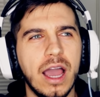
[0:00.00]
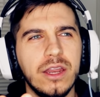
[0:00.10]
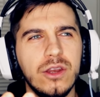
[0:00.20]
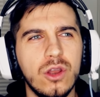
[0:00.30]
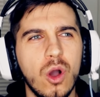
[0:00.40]

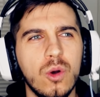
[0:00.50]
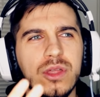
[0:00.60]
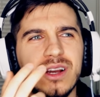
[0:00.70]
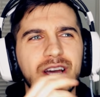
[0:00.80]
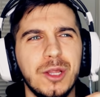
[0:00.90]
I know
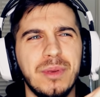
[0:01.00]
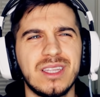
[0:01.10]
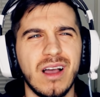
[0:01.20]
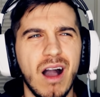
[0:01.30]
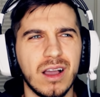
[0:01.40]
they're gonna be
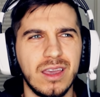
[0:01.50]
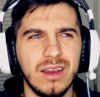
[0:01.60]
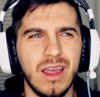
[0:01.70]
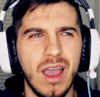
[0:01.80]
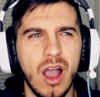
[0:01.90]

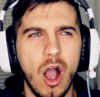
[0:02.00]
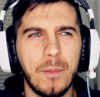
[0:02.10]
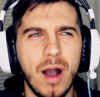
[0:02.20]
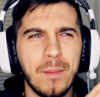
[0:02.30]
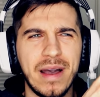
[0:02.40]
talking
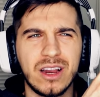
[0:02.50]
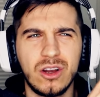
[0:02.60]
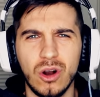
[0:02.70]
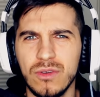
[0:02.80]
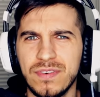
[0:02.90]
about my
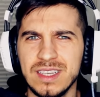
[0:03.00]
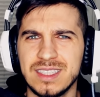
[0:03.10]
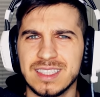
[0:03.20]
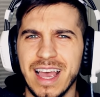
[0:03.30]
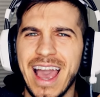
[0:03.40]

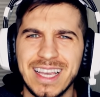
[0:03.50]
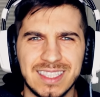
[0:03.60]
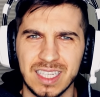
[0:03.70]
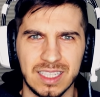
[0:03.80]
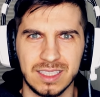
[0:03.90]
girlfriend's
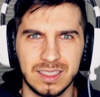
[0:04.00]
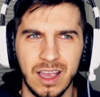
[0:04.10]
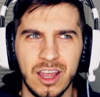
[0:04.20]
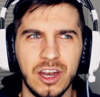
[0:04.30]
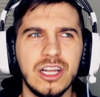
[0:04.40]
exes?
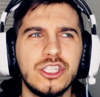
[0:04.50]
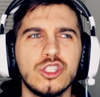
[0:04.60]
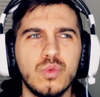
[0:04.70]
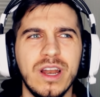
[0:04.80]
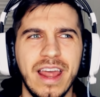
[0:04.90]
Not
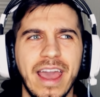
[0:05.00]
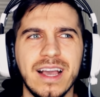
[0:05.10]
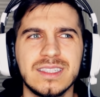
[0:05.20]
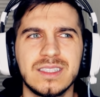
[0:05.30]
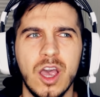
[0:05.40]
just one
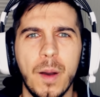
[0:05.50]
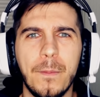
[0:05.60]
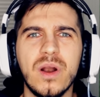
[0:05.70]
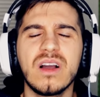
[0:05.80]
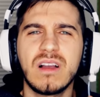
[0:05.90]
ex,
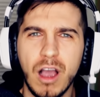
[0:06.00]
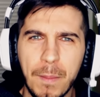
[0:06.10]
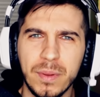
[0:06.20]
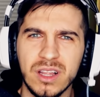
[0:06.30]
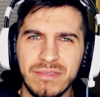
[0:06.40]
but a
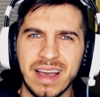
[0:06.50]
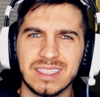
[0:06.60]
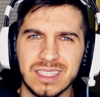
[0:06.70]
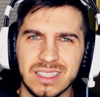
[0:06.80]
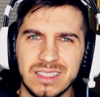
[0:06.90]
couple of
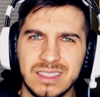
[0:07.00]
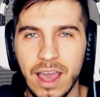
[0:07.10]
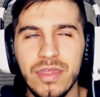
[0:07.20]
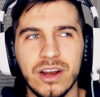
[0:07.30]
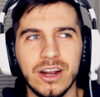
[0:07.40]
exes.
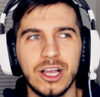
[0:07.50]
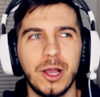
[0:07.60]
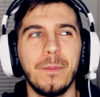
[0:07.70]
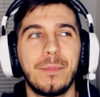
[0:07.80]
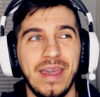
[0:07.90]
And they're gonna
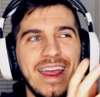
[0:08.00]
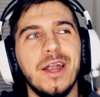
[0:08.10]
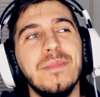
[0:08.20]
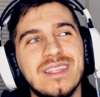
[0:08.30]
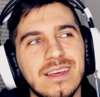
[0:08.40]

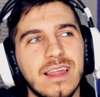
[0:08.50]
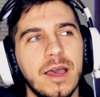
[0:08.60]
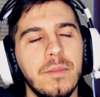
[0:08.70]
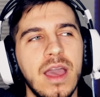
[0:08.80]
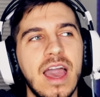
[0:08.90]
compare me to
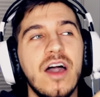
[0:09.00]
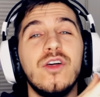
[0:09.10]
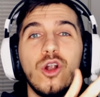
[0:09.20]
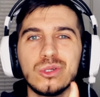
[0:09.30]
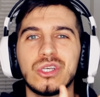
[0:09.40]
them, and
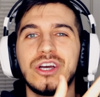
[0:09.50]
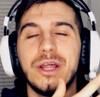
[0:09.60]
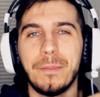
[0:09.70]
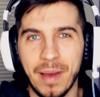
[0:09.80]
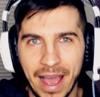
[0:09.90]
they're also
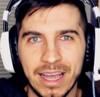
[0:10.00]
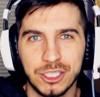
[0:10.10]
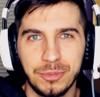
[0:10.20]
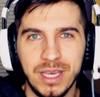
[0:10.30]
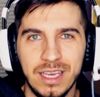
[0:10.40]
gonna
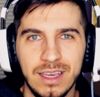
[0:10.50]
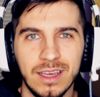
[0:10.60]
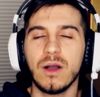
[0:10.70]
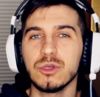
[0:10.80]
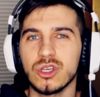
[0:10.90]
bash me.
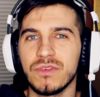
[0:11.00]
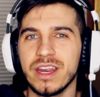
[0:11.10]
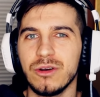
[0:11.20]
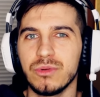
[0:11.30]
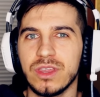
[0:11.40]
I was over
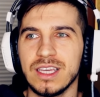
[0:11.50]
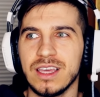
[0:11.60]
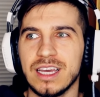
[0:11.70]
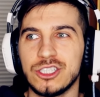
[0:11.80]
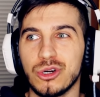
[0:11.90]
here
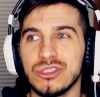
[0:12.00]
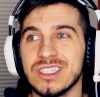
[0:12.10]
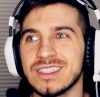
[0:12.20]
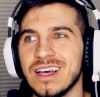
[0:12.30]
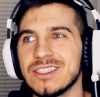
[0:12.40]
thinking that
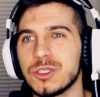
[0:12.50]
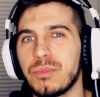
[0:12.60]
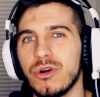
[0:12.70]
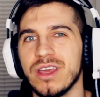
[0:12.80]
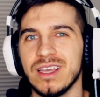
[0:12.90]
Georgi is not
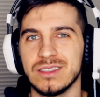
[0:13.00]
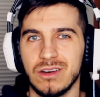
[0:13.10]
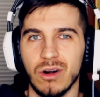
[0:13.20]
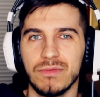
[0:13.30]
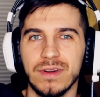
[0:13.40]
supporting his
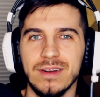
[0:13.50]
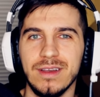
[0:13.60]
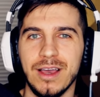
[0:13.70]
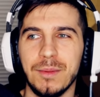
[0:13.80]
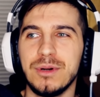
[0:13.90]
girlfriend,
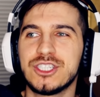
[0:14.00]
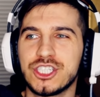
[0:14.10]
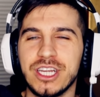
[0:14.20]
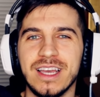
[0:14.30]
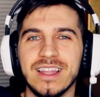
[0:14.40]
but
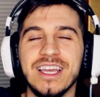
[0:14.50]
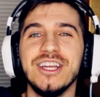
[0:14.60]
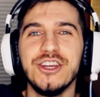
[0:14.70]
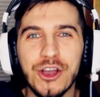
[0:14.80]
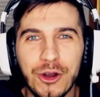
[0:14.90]
shit, he
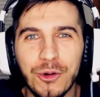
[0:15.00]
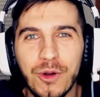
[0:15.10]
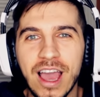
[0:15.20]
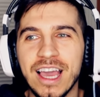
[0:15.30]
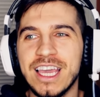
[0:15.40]

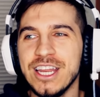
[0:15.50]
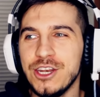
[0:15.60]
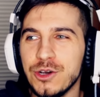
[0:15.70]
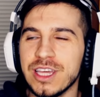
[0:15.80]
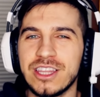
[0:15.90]
knew! He
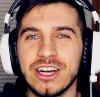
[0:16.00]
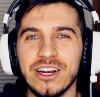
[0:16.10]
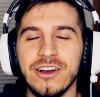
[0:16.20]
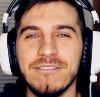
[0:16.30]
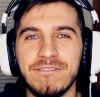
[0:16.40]
knew that they're
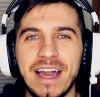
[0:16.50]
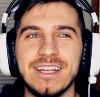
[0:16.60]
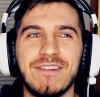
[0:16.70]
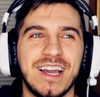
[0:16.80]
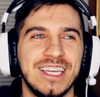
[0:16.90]
gonna
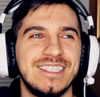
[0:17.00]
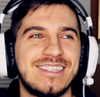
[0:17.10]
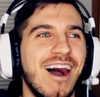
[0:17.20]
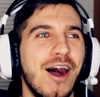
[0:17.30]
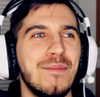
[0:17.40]
invite fucking
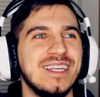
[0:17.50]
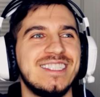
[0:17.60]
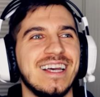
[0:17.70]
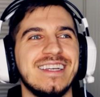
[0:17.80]
Tom and